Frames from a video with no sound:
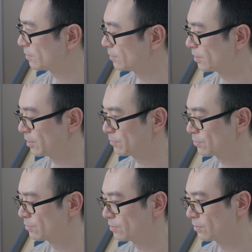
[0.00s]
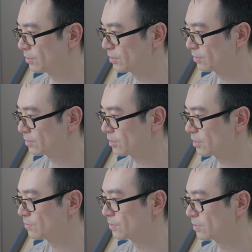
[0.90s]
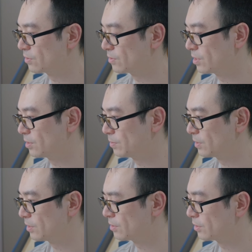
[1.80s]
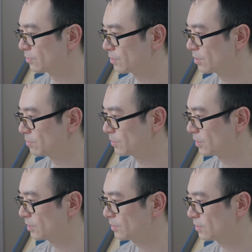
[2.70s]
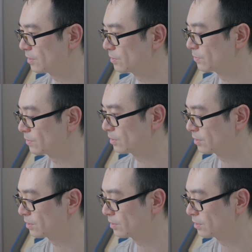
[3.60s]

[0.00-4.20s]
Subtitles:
Absolute URL starts with HTTP or HTTPS, and